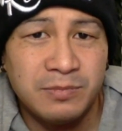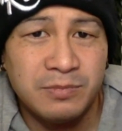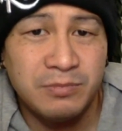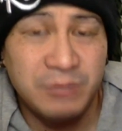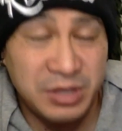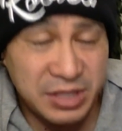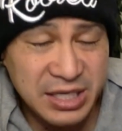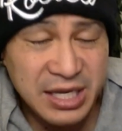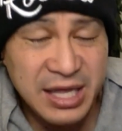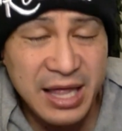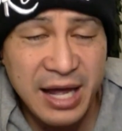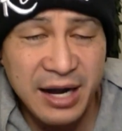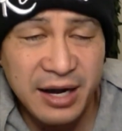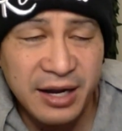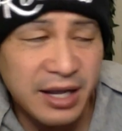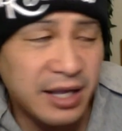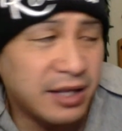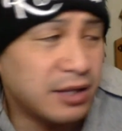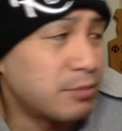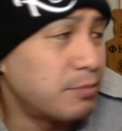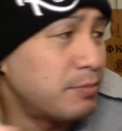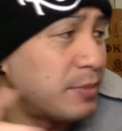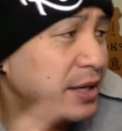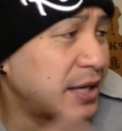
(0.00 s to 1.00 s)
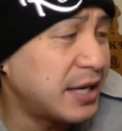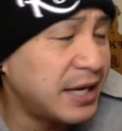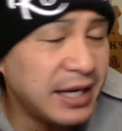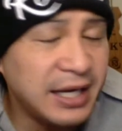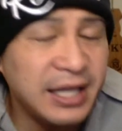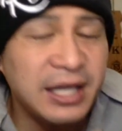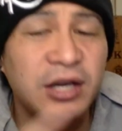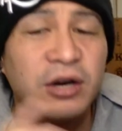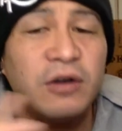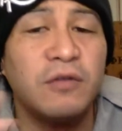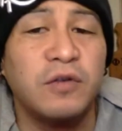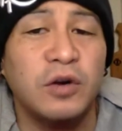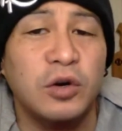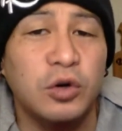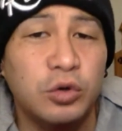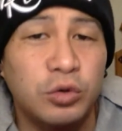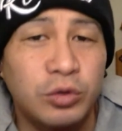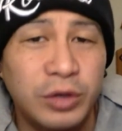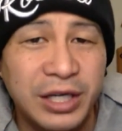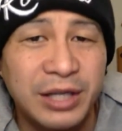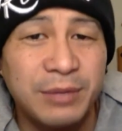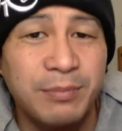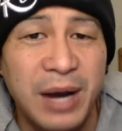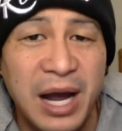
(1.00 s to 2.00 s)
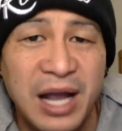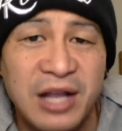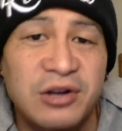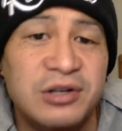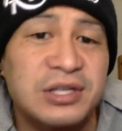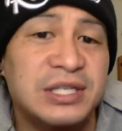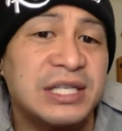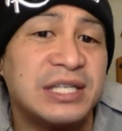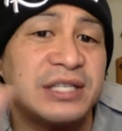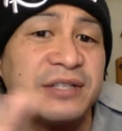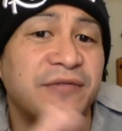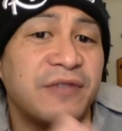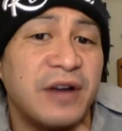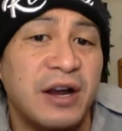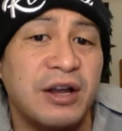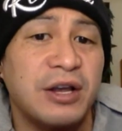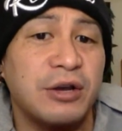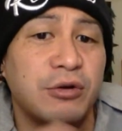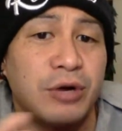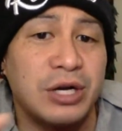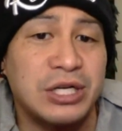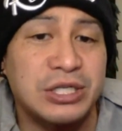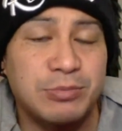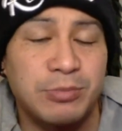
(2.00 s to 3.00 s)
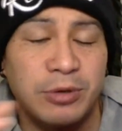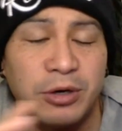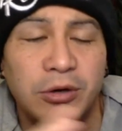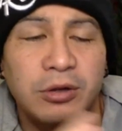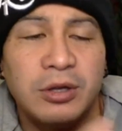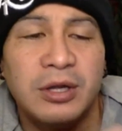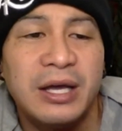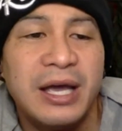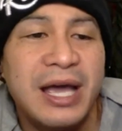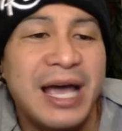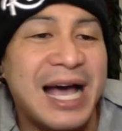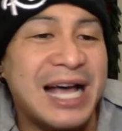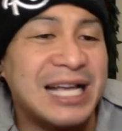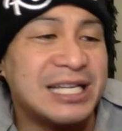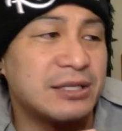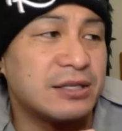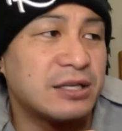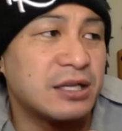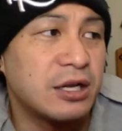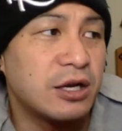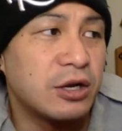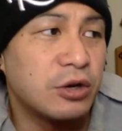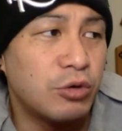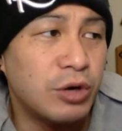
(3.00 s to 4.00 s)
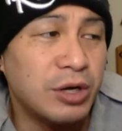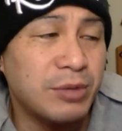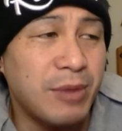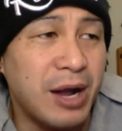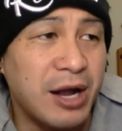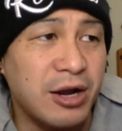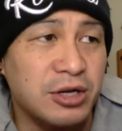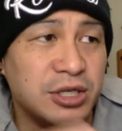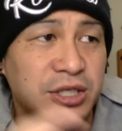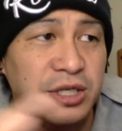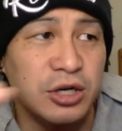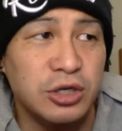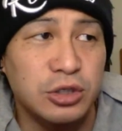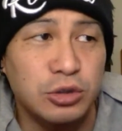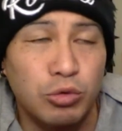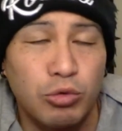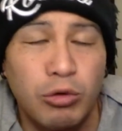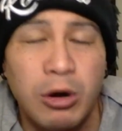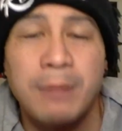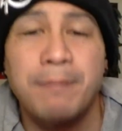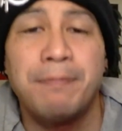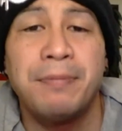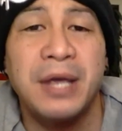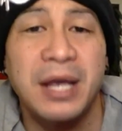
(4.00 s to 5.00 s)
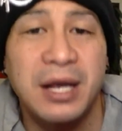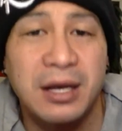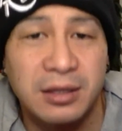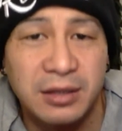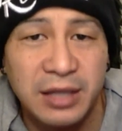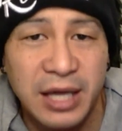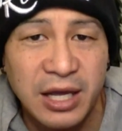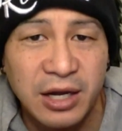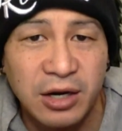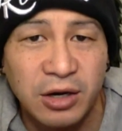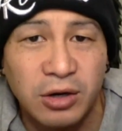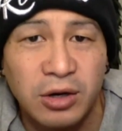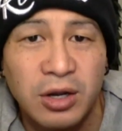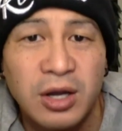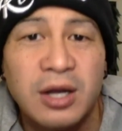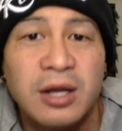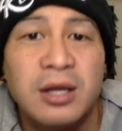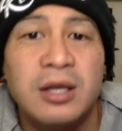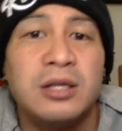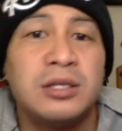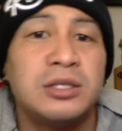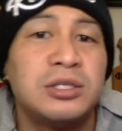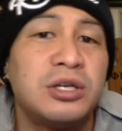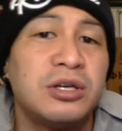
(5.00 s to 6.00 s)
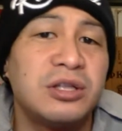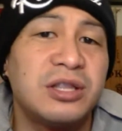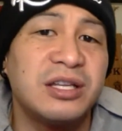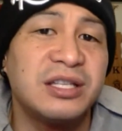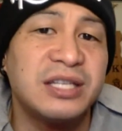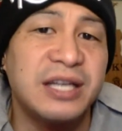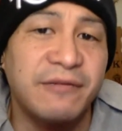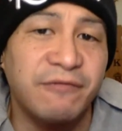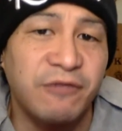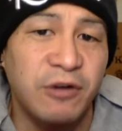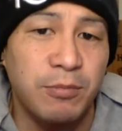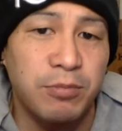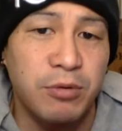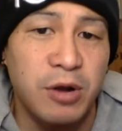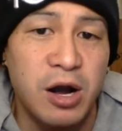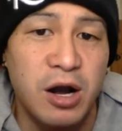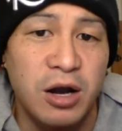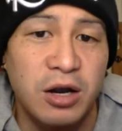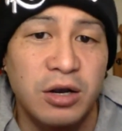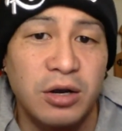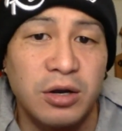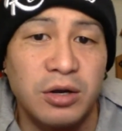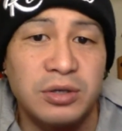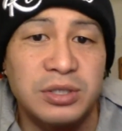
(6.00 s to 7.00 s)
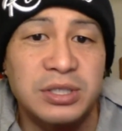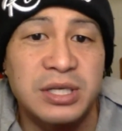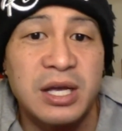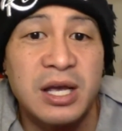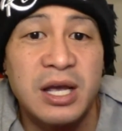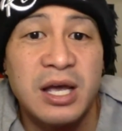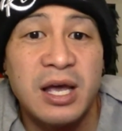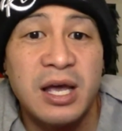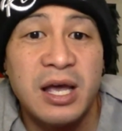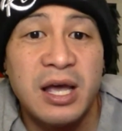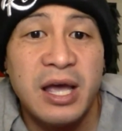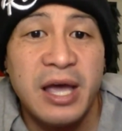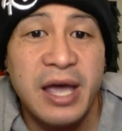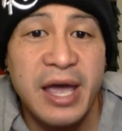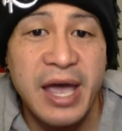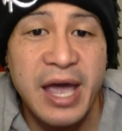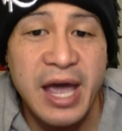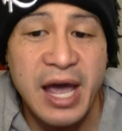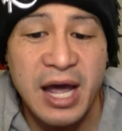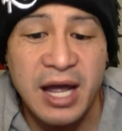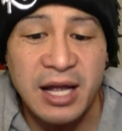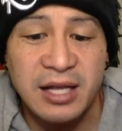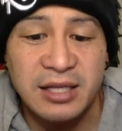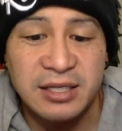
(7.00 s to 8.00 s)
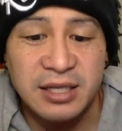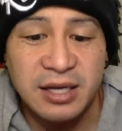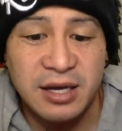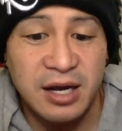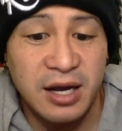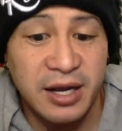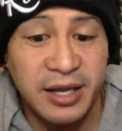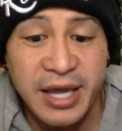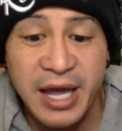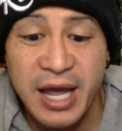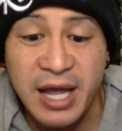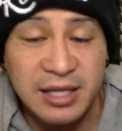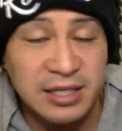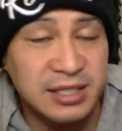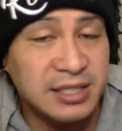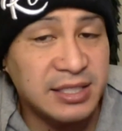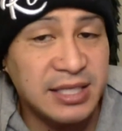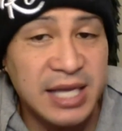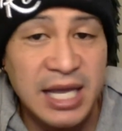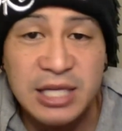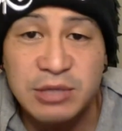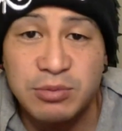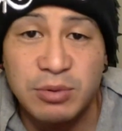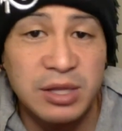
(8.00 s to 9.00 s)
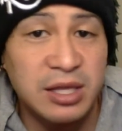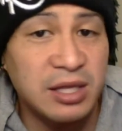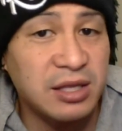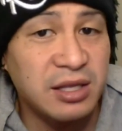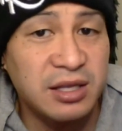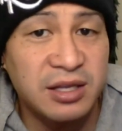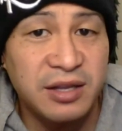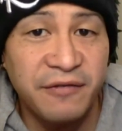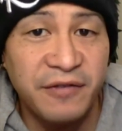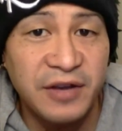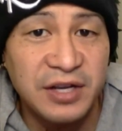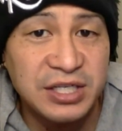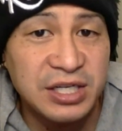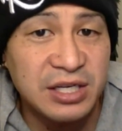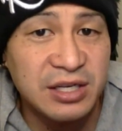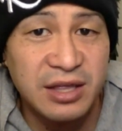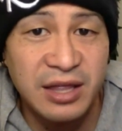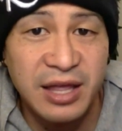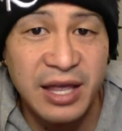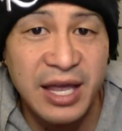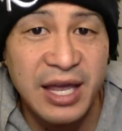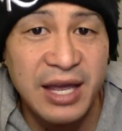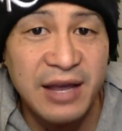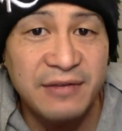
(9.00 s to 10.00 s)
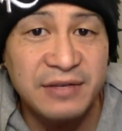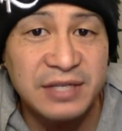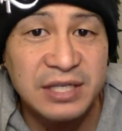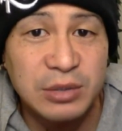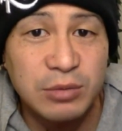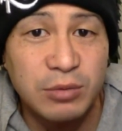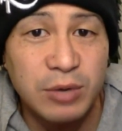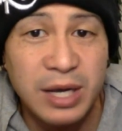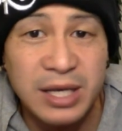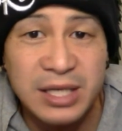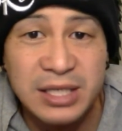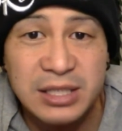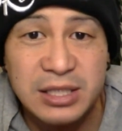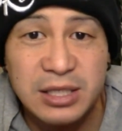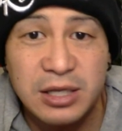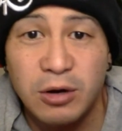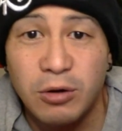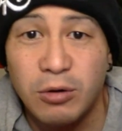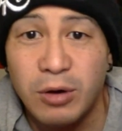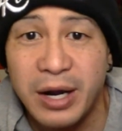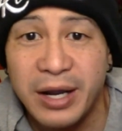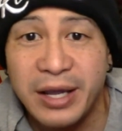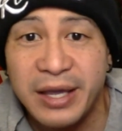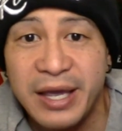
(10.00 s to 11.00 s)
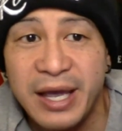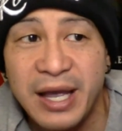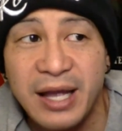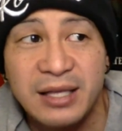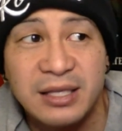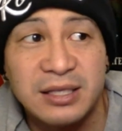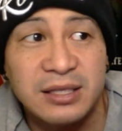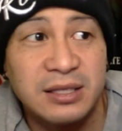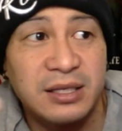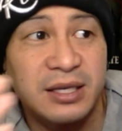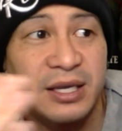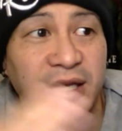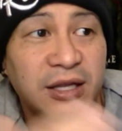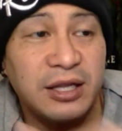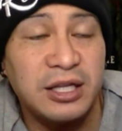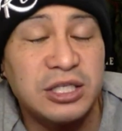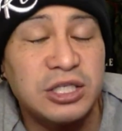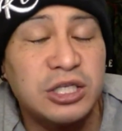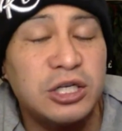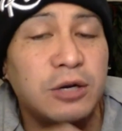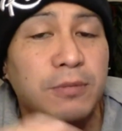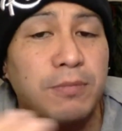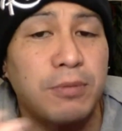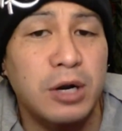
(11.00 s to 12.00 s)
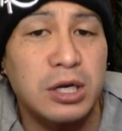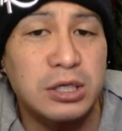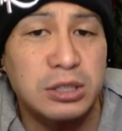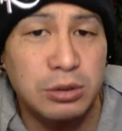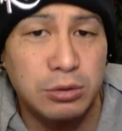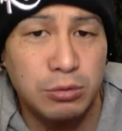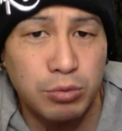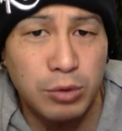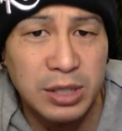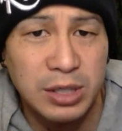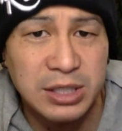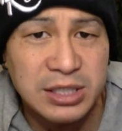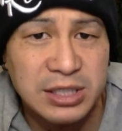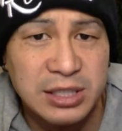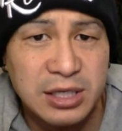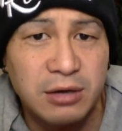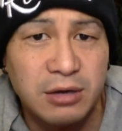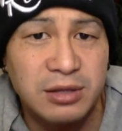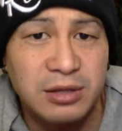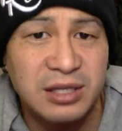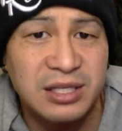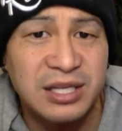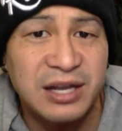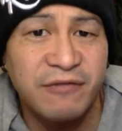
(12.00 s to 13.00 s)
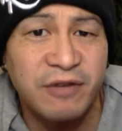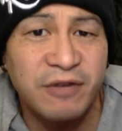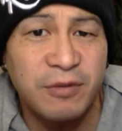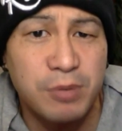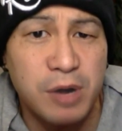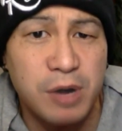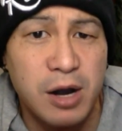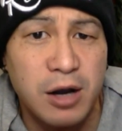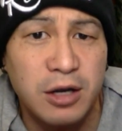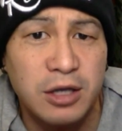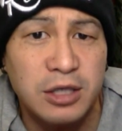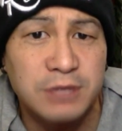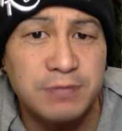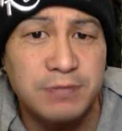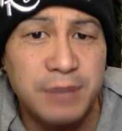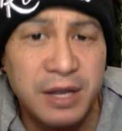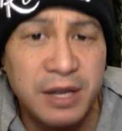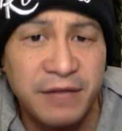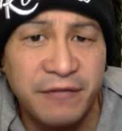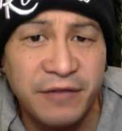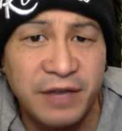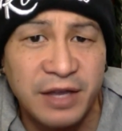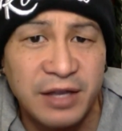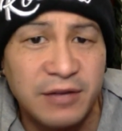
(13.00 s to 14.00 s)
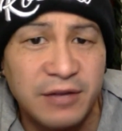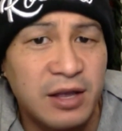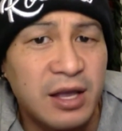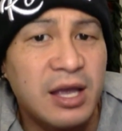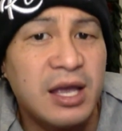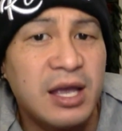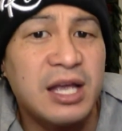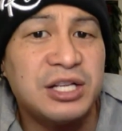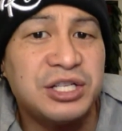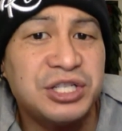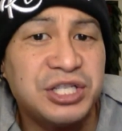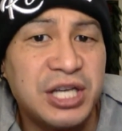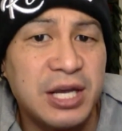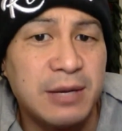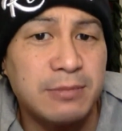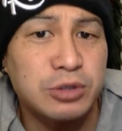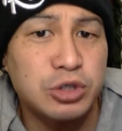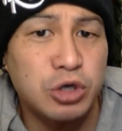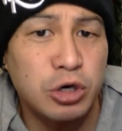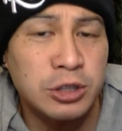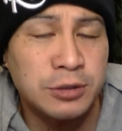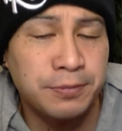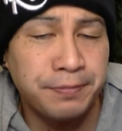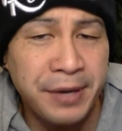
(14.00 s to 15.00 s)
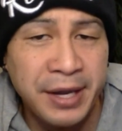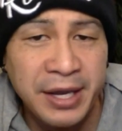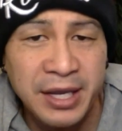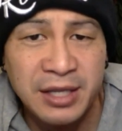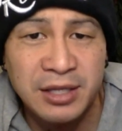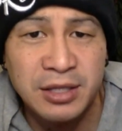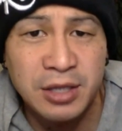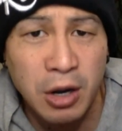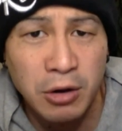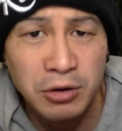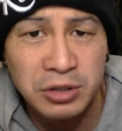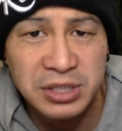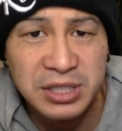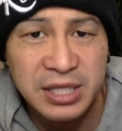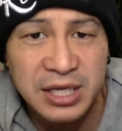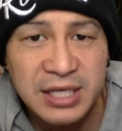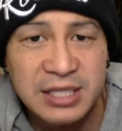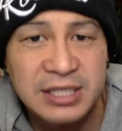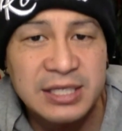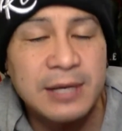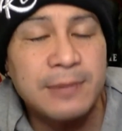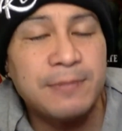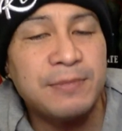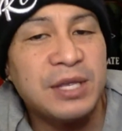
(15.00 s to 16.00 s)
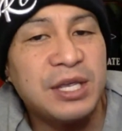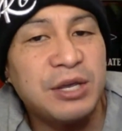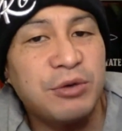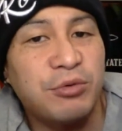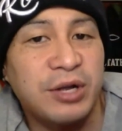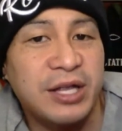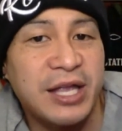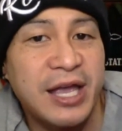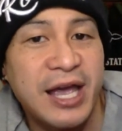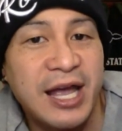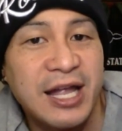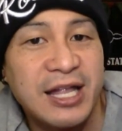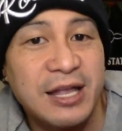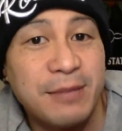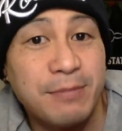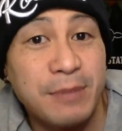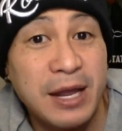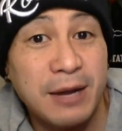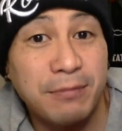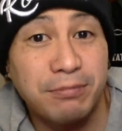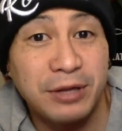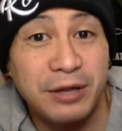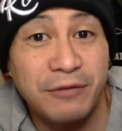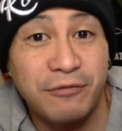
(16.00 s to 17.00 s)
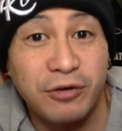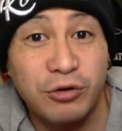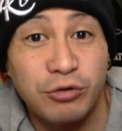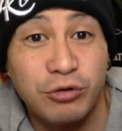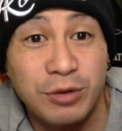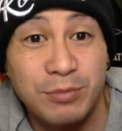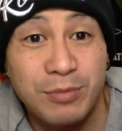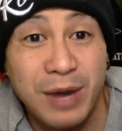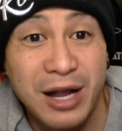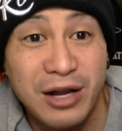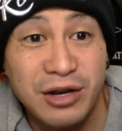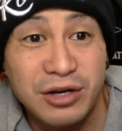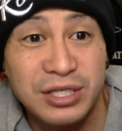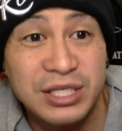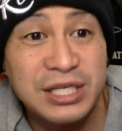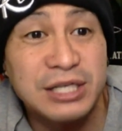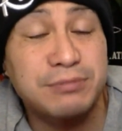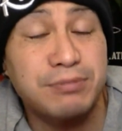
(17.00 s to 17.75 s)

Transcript: Let me say that again. McKitty over Quinn Meinerz is very questionable, as Quinn Meinerz goes one pick later to the Denver Broncos and, again, stays within the division in the AFC West. So, again, killing two birds with one stone, the Denver Broncos benefit. GM George Payton knows this. He went ahead and made a play for Quinn Meinerz.